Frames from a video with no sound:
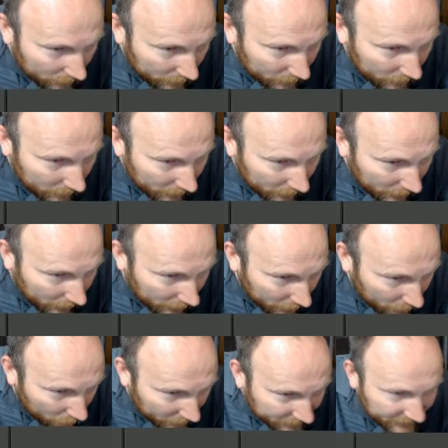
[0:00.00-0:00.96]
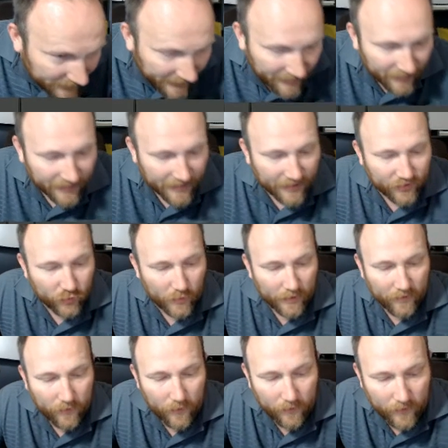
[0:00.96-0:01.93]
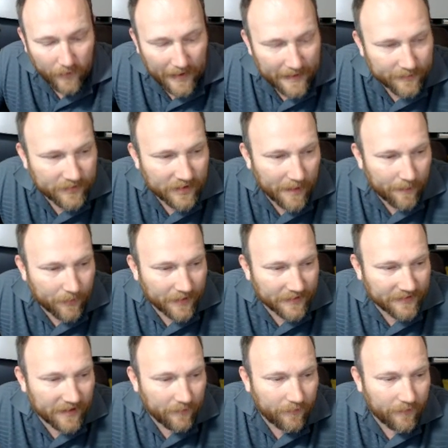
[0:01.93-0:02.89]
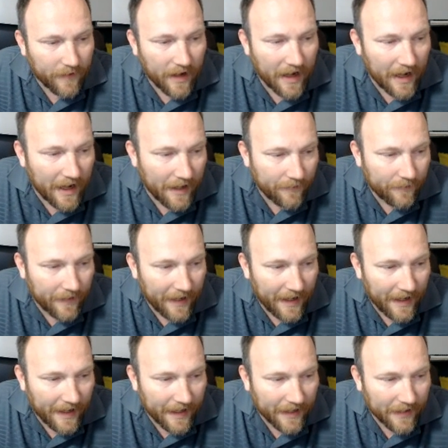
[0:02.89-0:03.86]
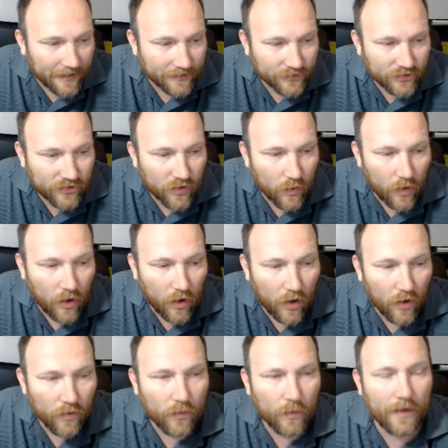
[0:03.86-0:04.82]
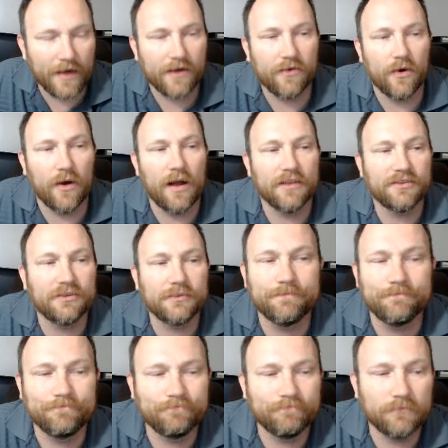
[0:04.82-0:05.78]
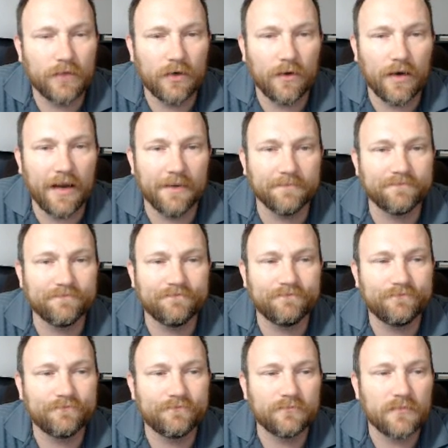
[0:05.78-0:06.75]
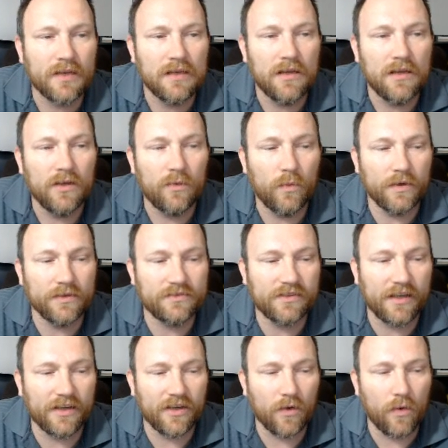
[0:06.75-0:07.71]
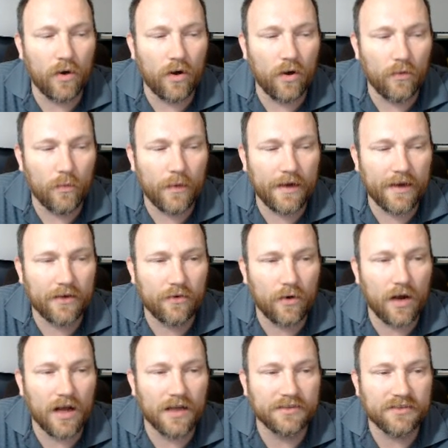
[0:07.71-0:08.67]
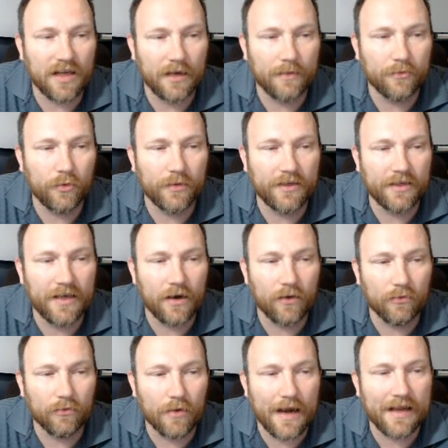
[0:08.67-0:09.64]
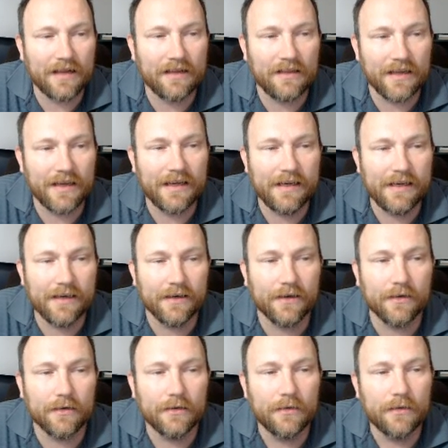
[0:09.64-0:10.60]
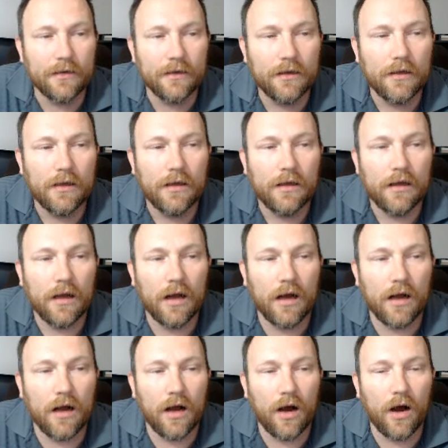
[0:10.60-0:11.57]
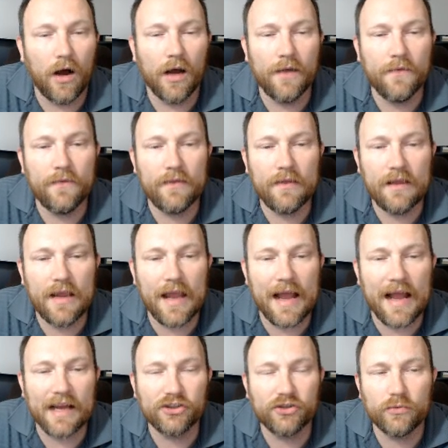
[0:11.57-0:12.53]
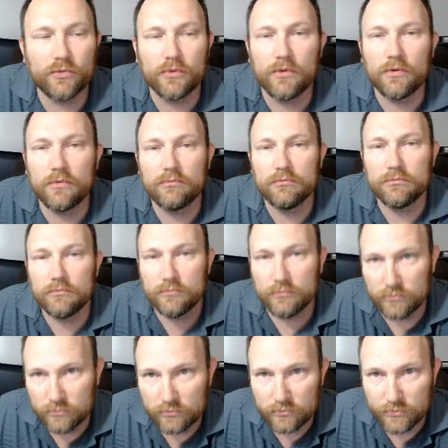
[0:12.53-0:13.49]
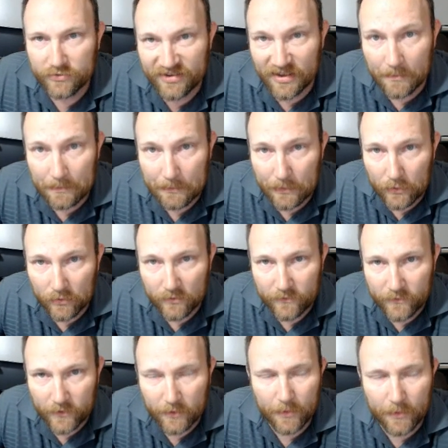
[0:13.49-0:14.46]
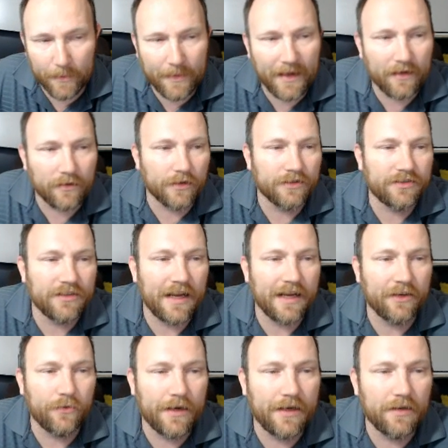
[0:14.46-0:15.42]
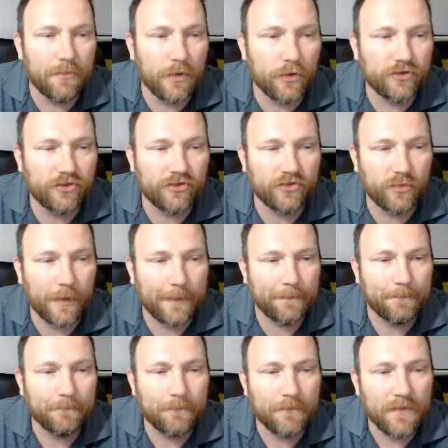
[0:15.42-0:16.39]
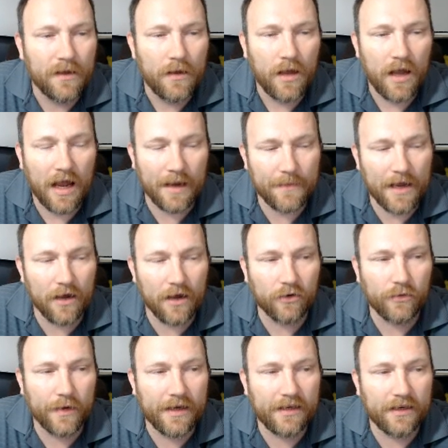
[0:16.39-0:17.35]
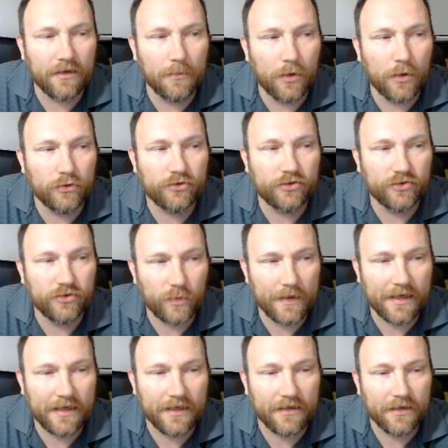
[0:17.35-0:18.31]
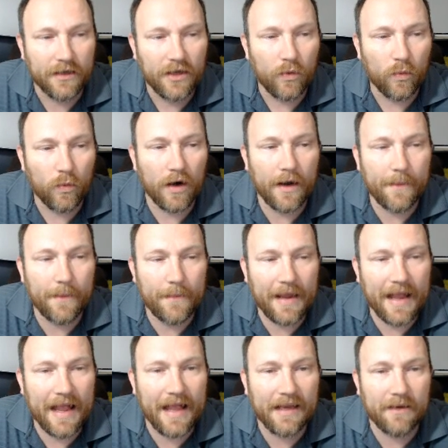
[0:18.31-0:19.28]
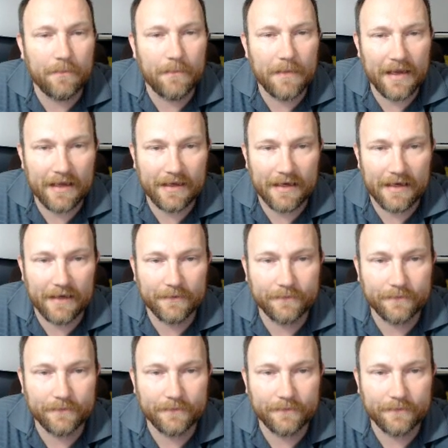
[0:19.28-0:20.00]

Uh, once I click on twenty-four frames, I press F five and go all the way across. All right. Once I go all the way across, I'm going to now right click here Uh, on the actual symbol for the propellers and create a motion tween. I'm now creating a motion tween where I'm animating